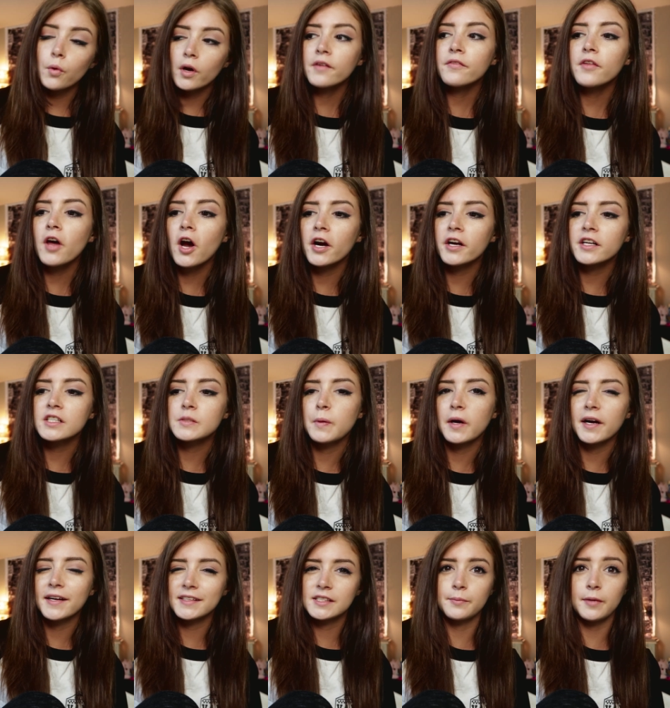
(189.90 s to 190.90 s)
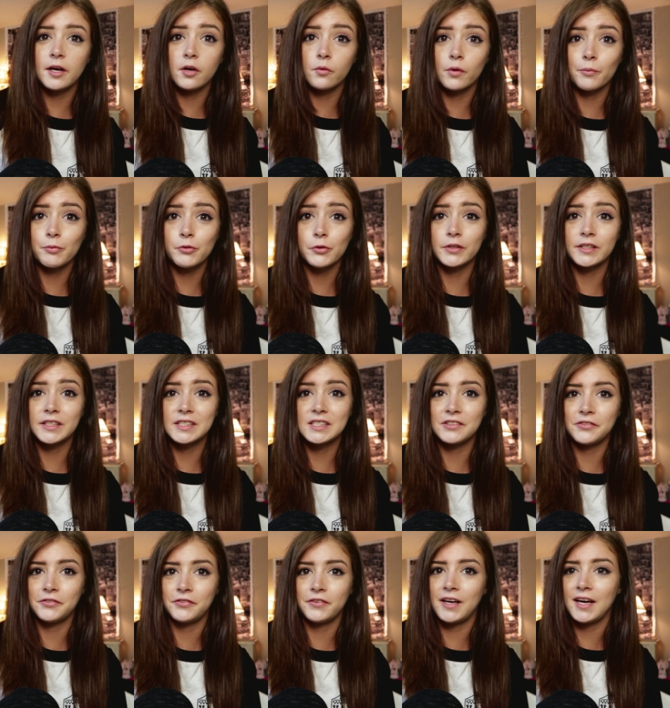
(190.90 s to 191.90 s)
One of the hardest parts about Warped Tour is
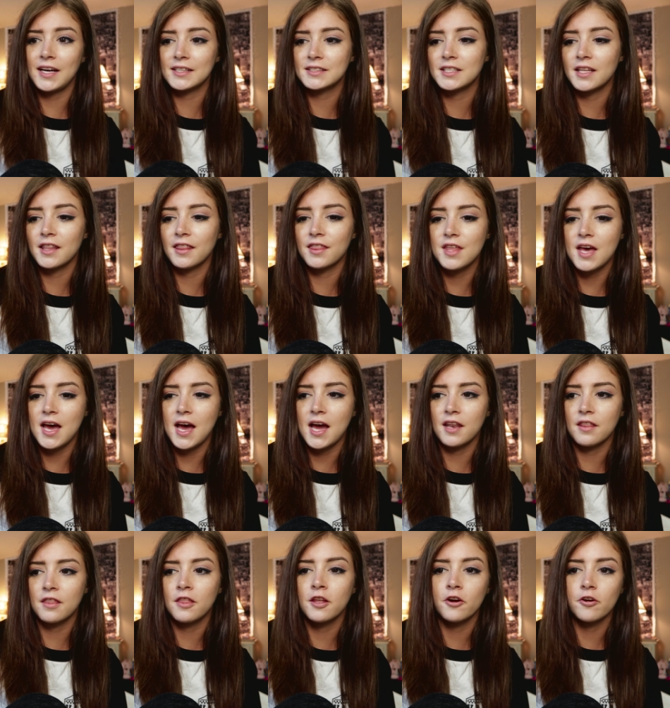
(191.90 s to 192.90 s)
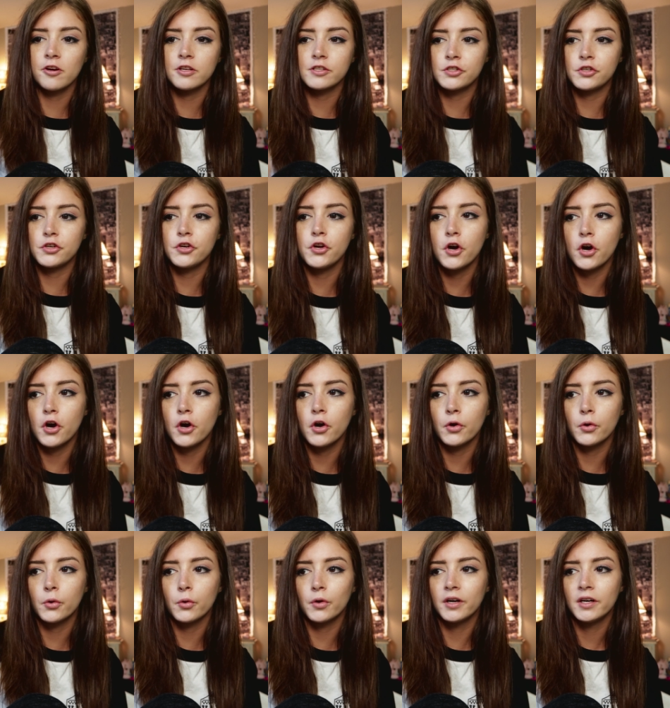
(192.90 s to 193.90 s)
the fact that there is
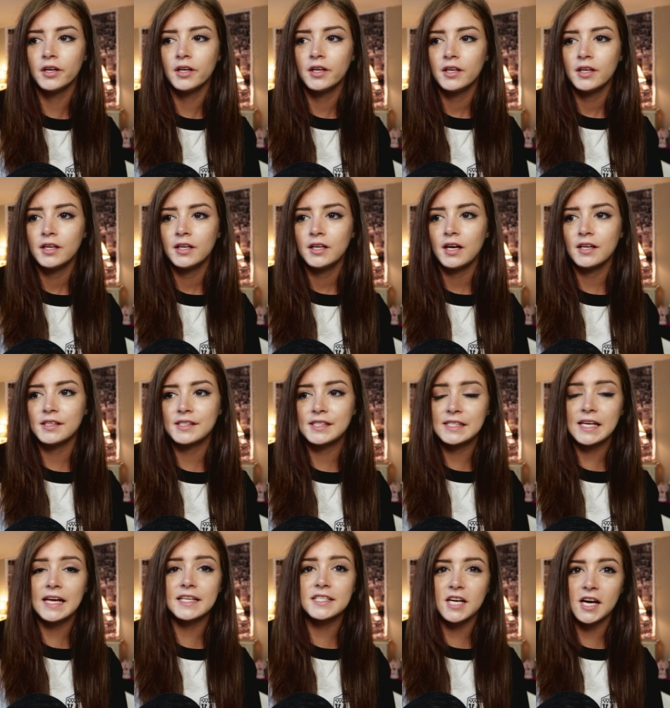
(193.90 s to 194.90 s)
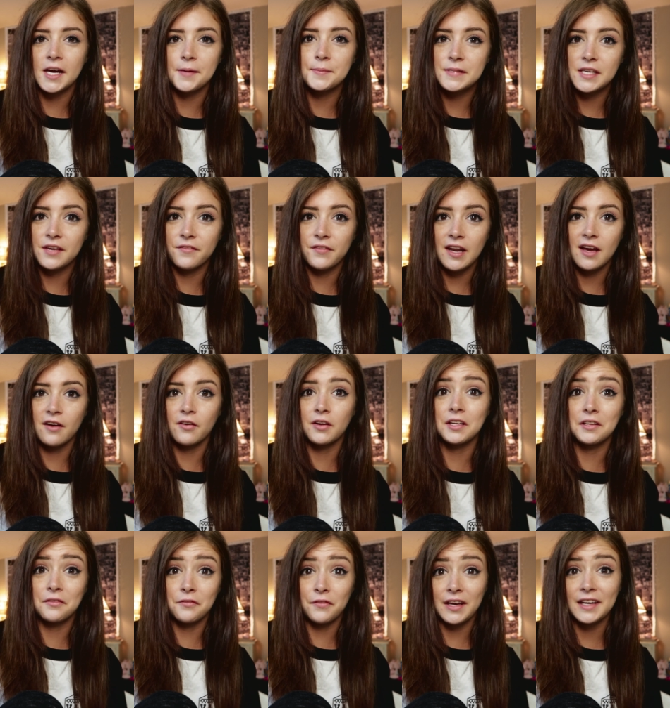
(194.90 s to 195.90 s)
no set times given out
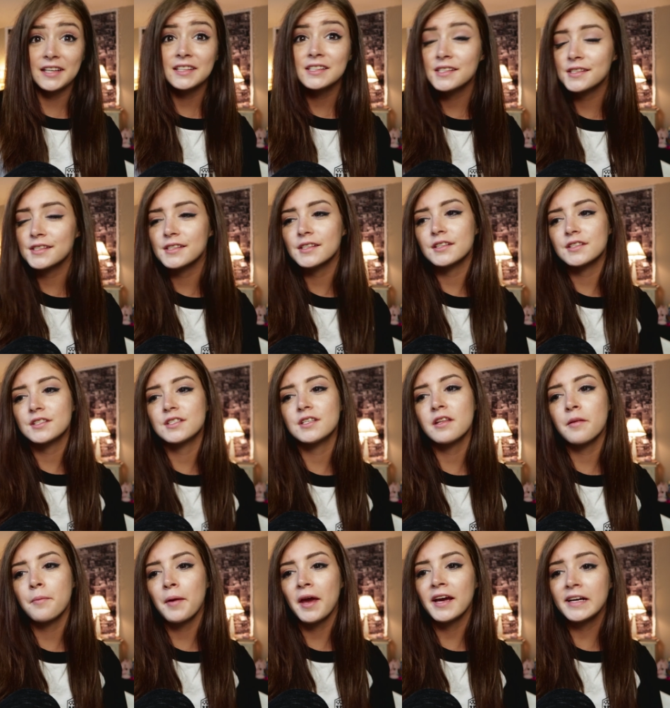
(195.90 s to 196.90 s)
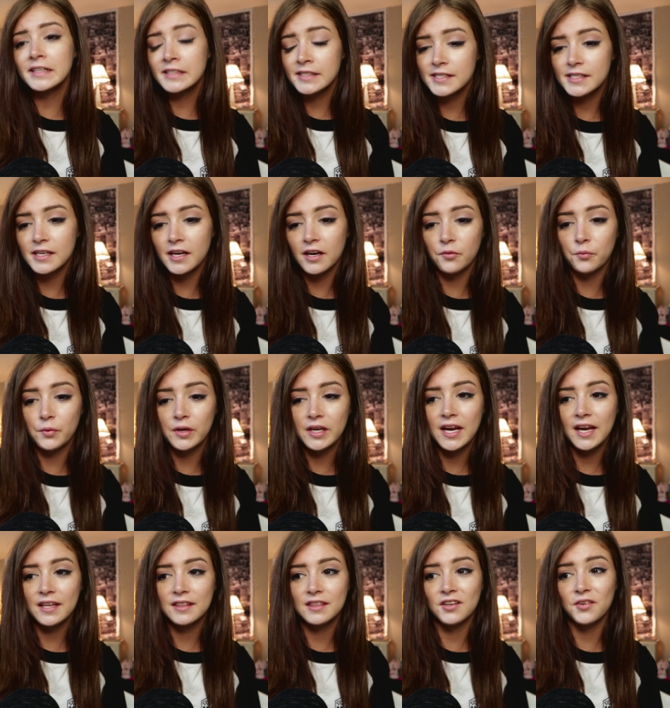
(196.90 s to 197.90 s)
in advance to the bands. We
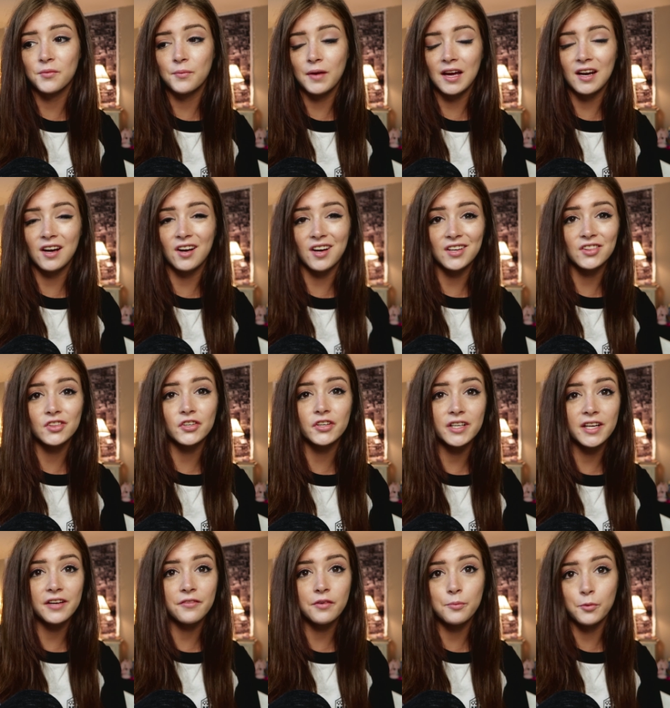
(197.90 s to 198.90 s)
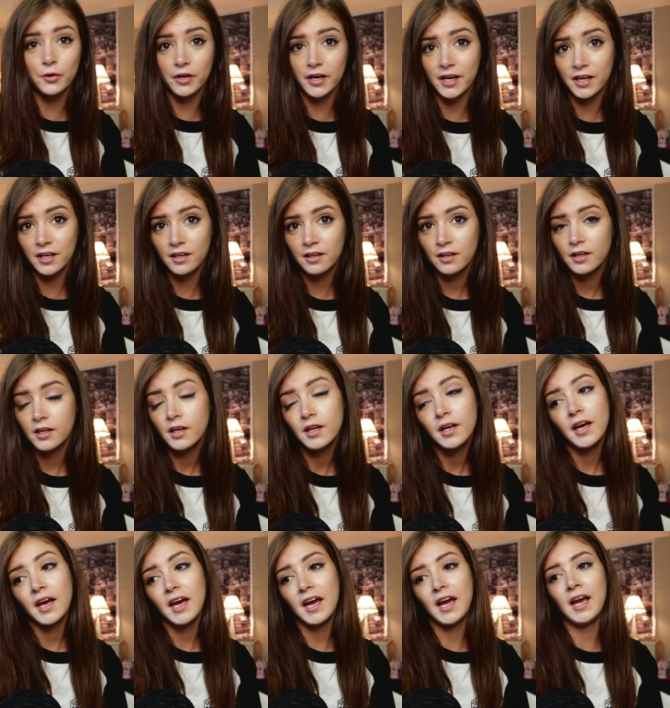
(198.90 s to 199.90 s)
get them at 9.30 every morning
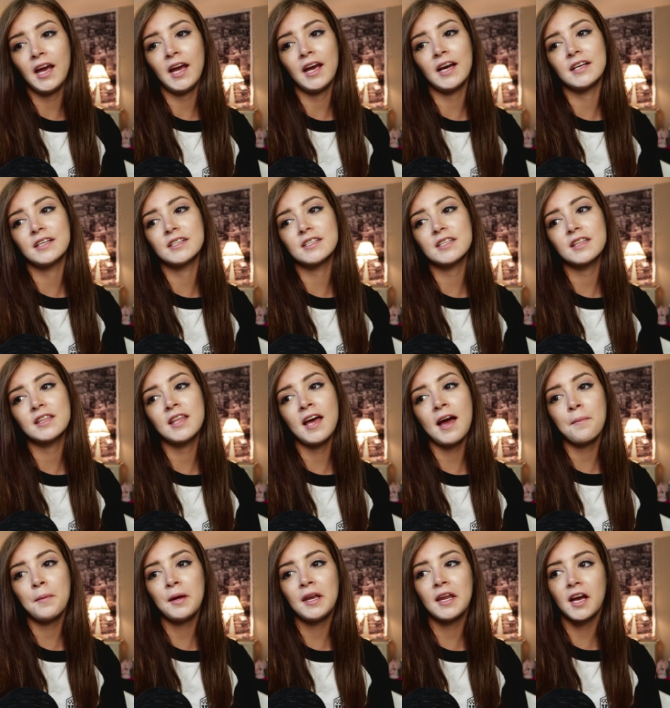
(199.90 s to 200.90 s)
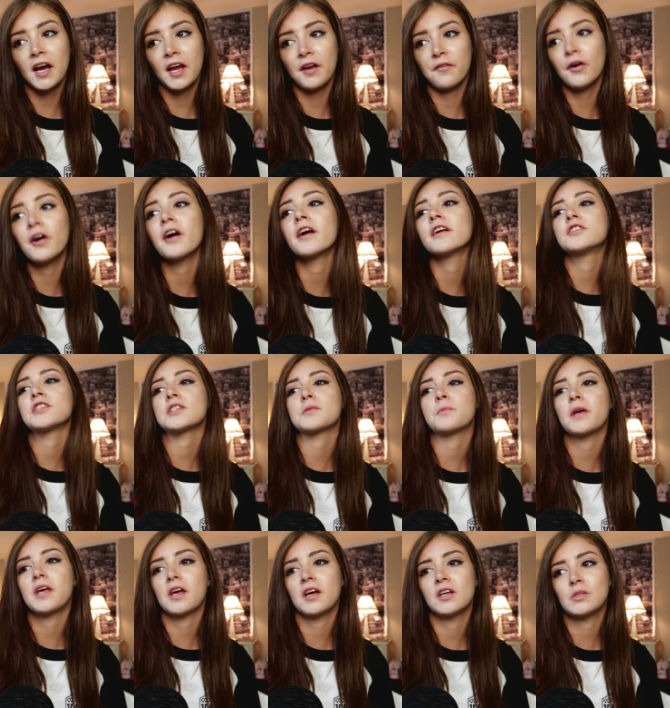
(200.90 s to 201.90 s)
and that made it kind of hard
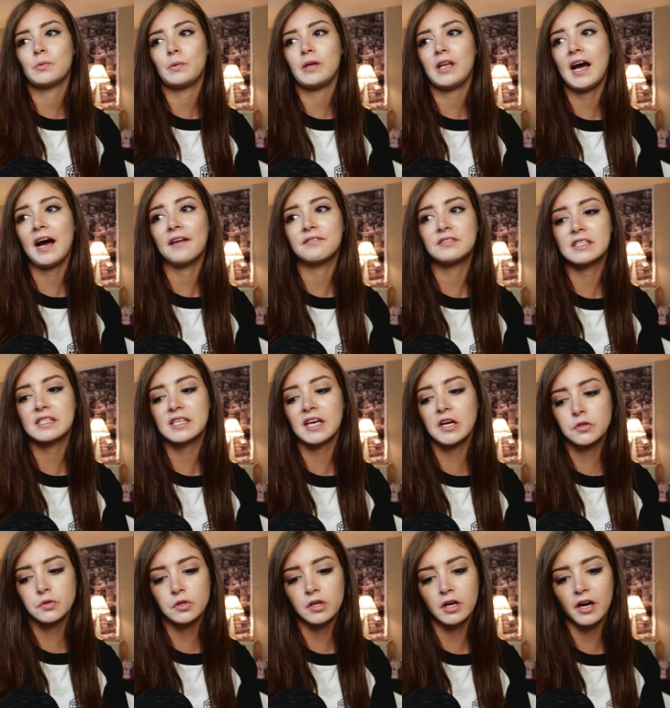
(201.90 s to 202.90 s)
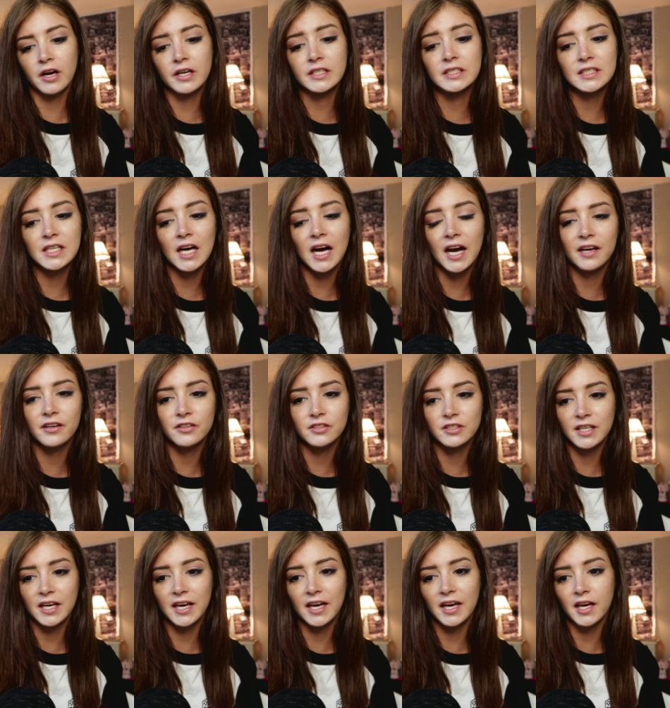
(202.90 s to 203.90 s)
just because we'd have to schedule our entire
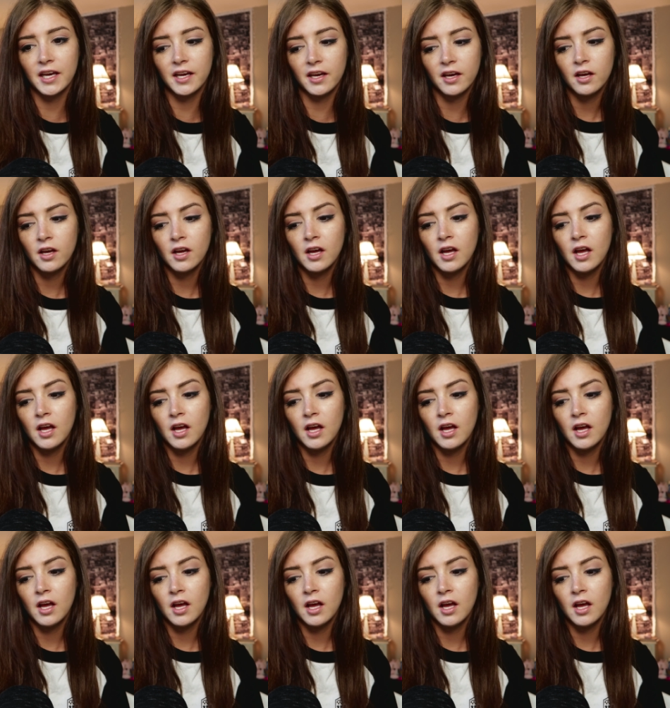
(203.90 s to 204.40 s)
day